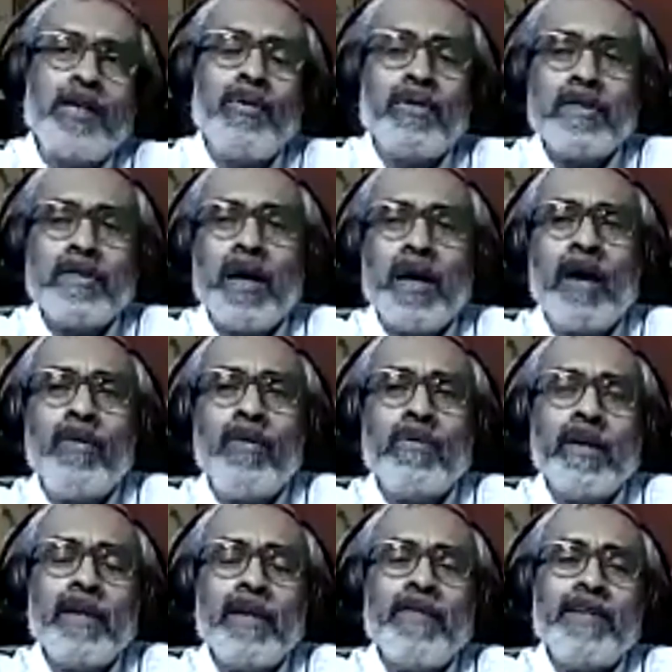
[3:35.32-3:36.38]
how
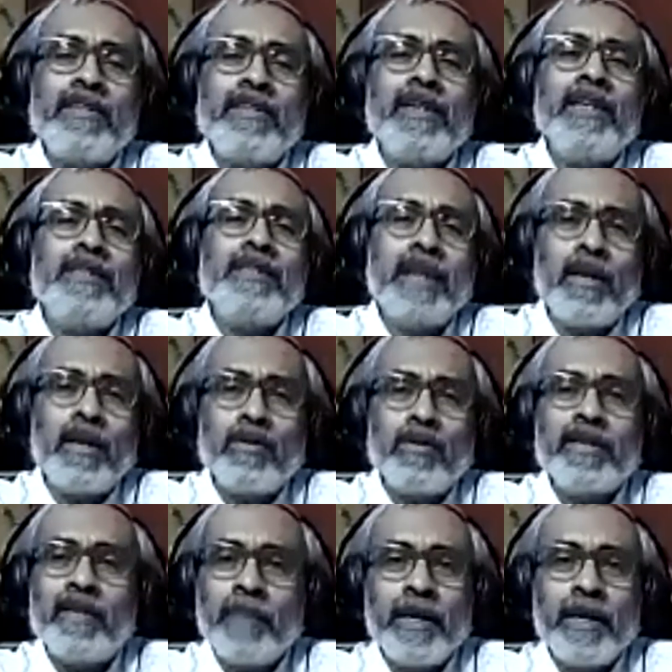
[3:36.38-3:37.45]
devastating cyclones have been
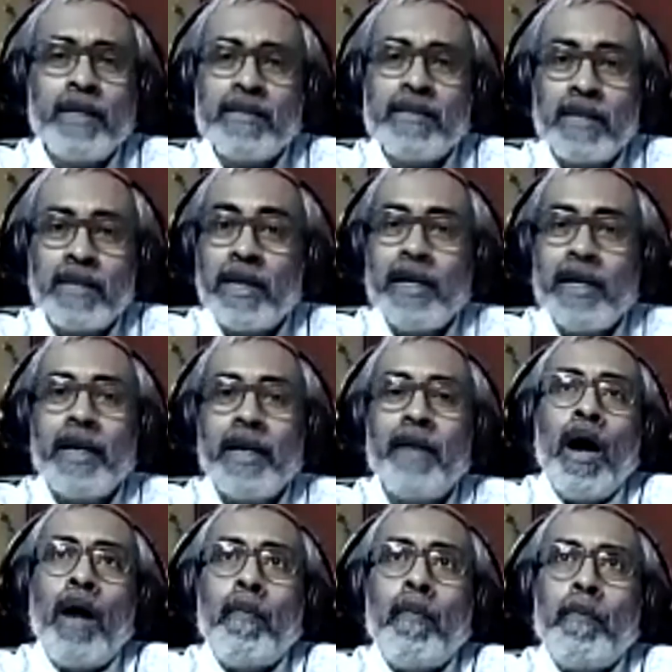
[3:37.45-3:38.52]
in eastern India.
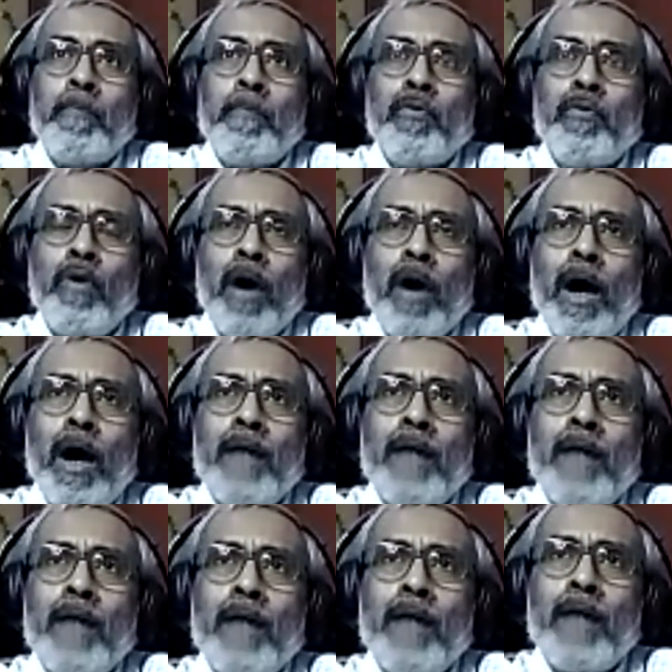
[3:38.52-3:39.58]
So uh, starting
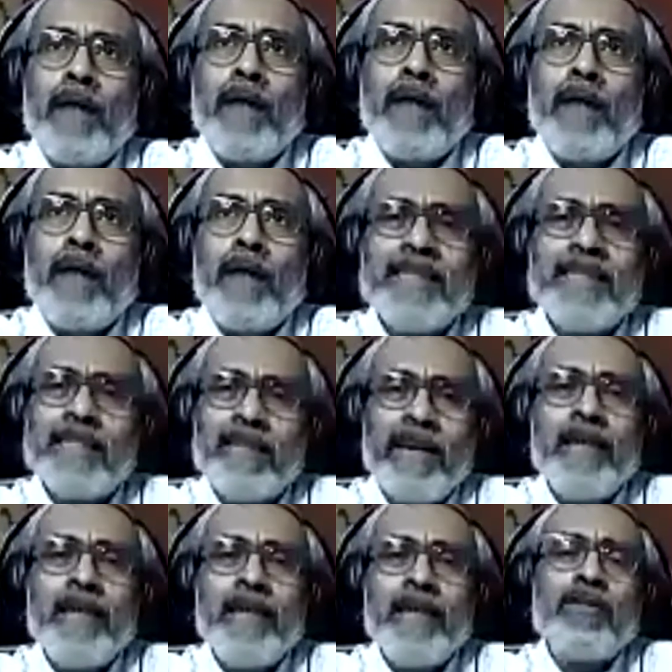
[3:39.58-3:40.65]
from 1970s
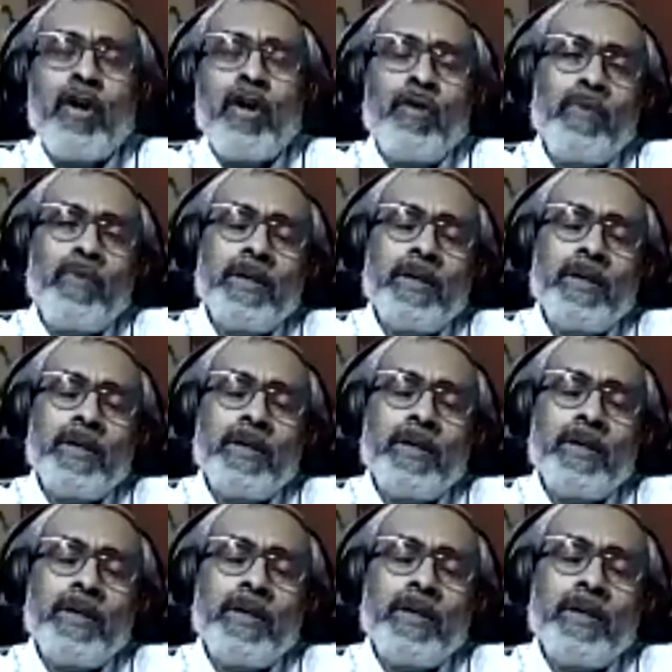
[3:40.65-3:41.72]
onwards, the
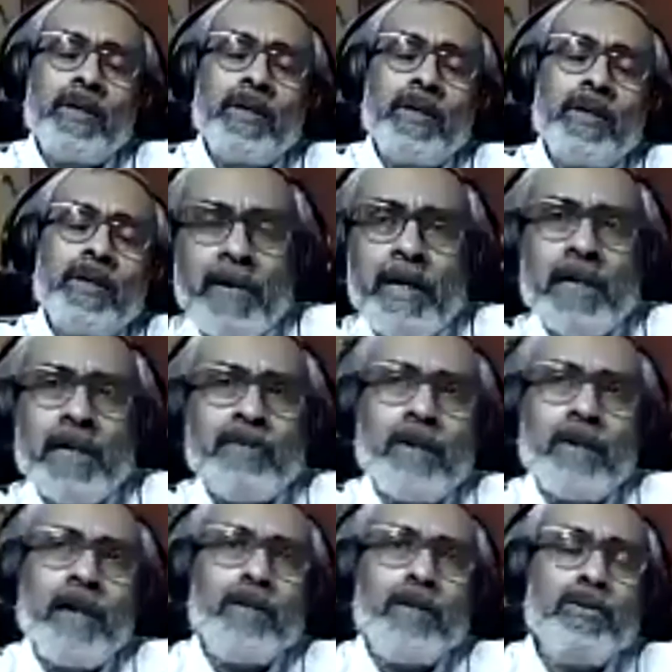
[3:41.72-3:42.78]
government of India tried
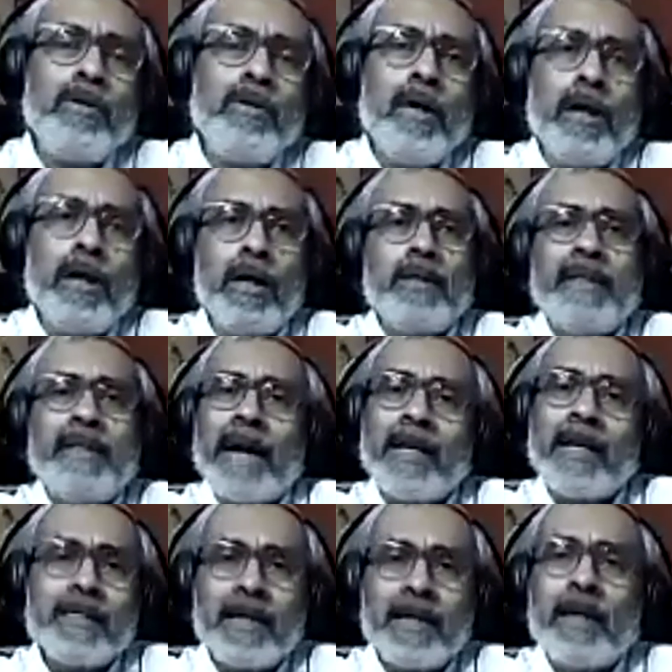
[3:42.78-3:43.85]
to uh, hmm. tackle
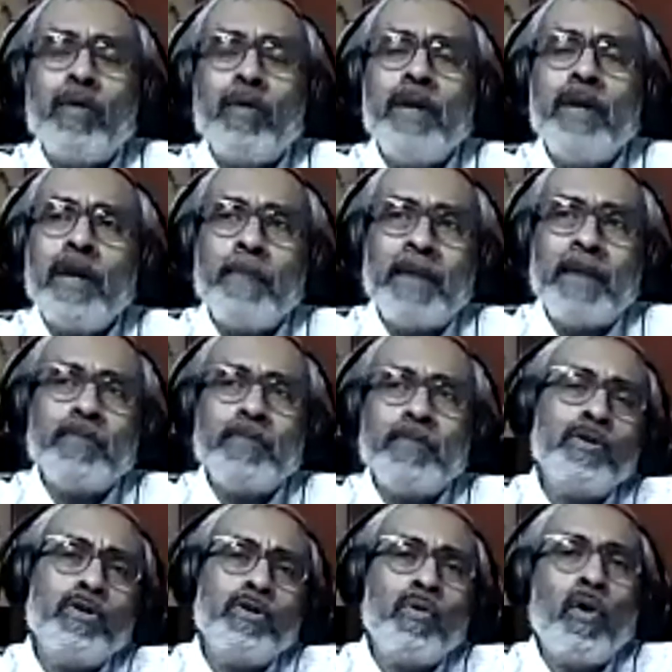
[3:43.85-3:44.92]
cyclone in a much more
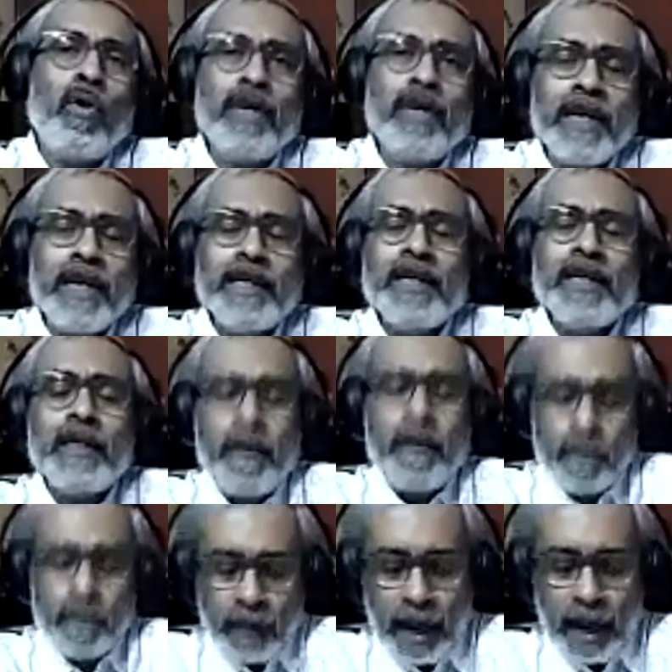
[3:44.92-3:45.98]
coordinated
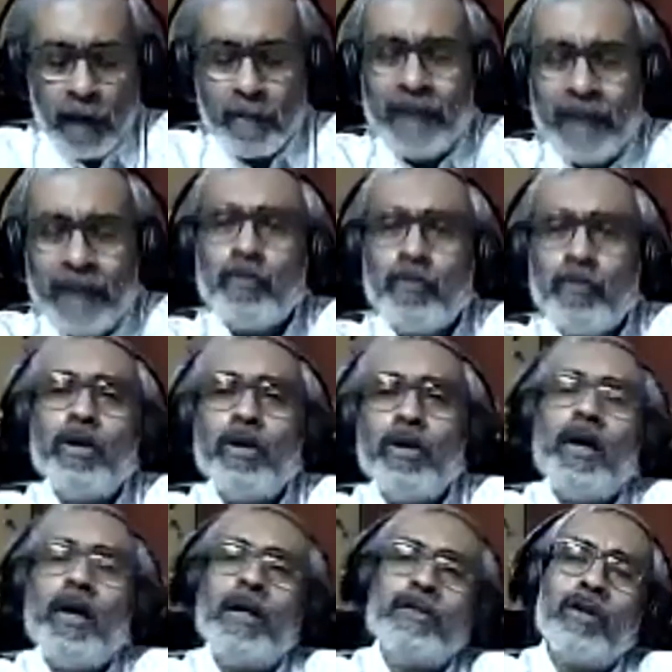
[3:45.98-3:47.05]
and much more uh,
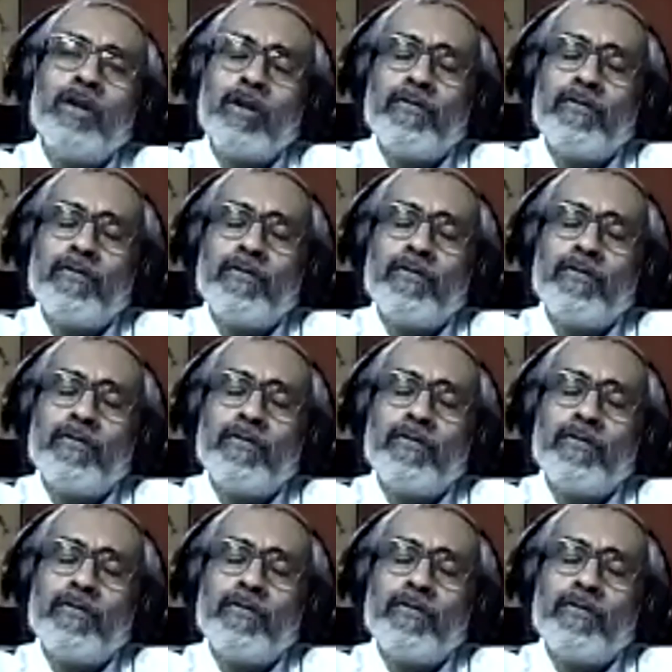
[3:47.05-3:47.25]
sort of